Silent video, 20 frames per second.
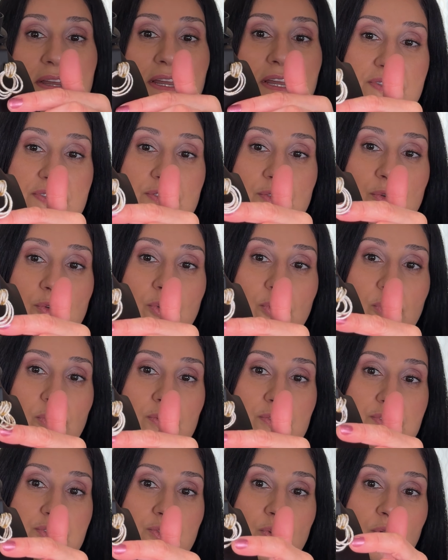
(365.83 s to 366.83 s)

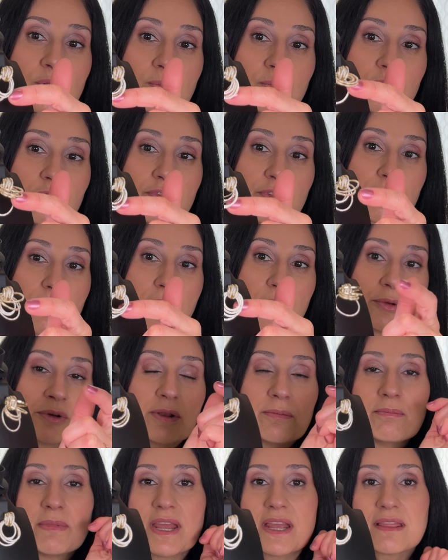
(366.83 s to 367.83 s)
circles don't move around and
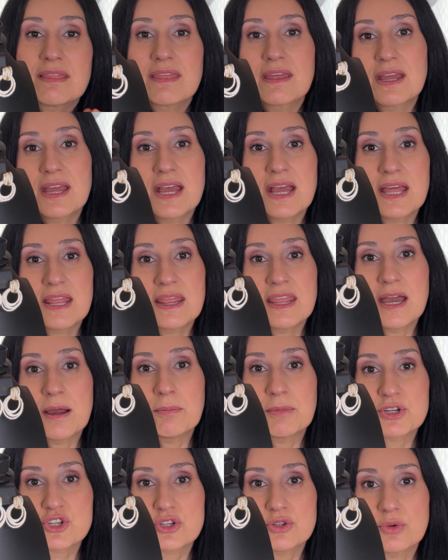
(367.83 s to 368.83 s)
make that
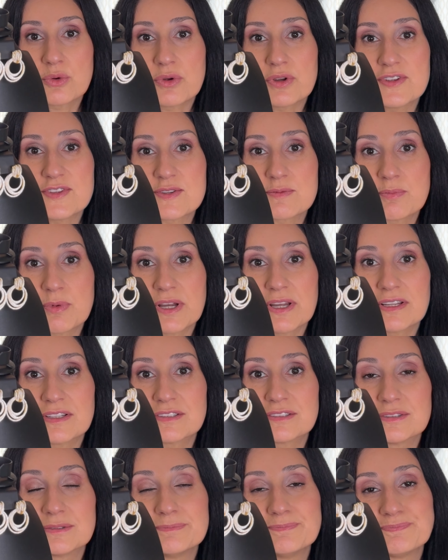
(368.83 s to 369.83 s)
much noise.
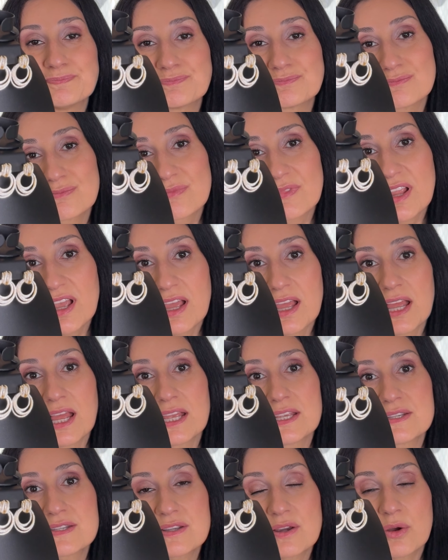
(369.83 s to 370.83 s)
But
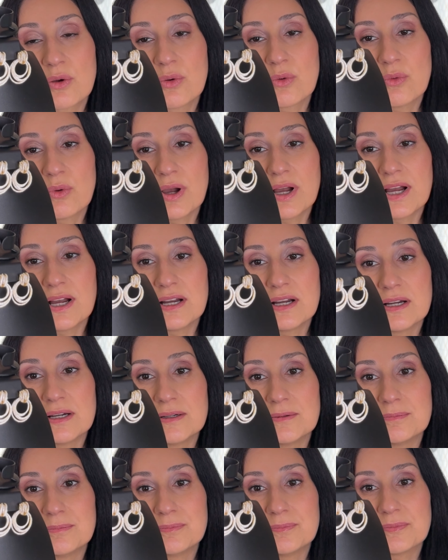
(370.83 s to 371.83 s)
so
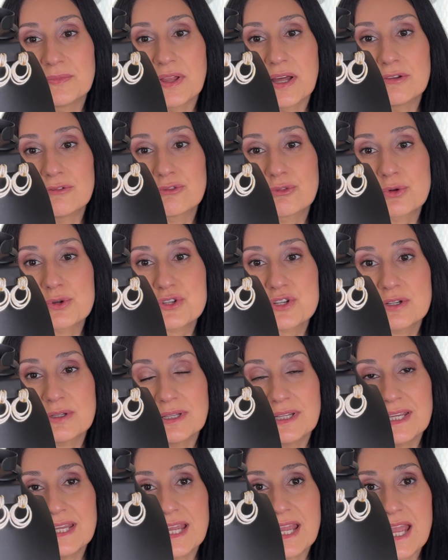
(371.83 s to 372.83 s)

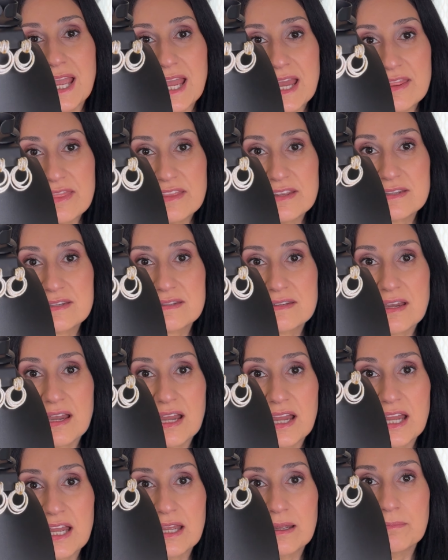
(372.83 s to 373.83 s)
unfortunately, at this
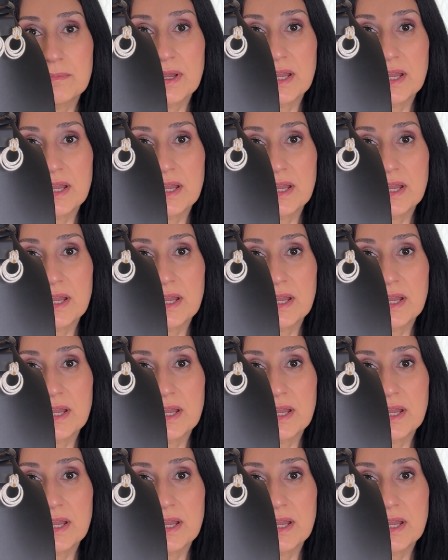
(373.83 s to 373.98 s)
time,